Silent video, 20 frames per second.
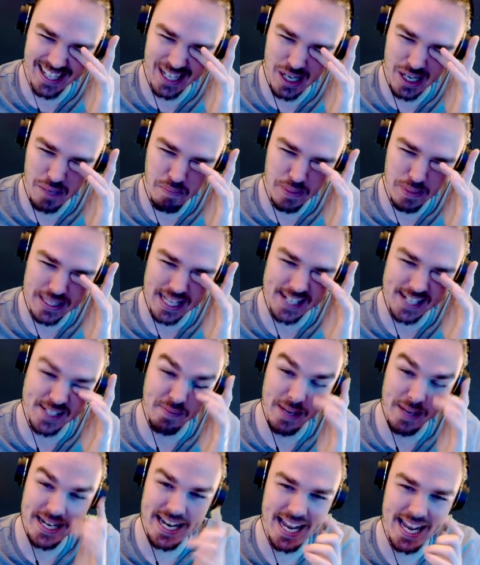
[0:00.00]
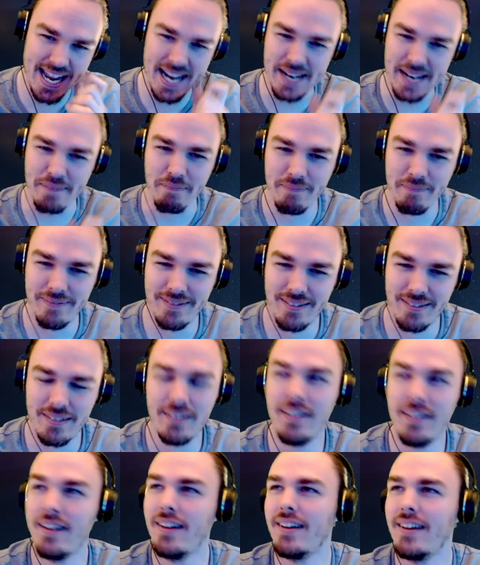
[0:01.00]
But that's my name.
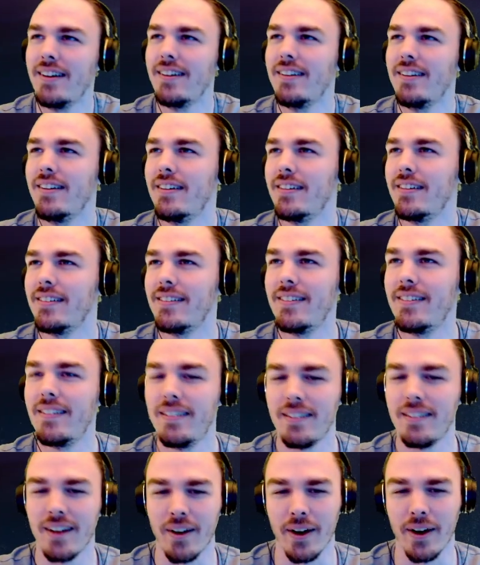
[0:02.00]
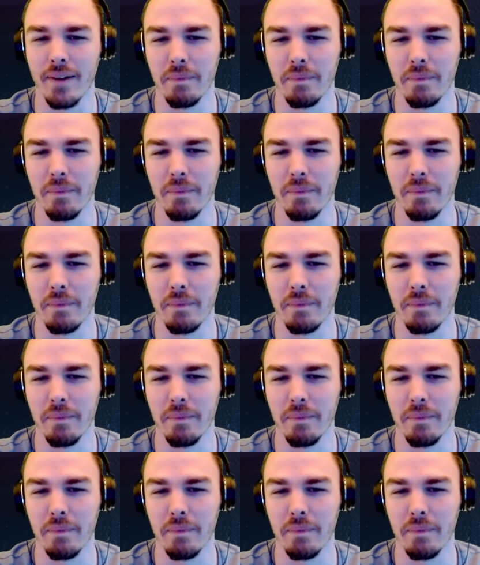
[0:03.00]
Alright.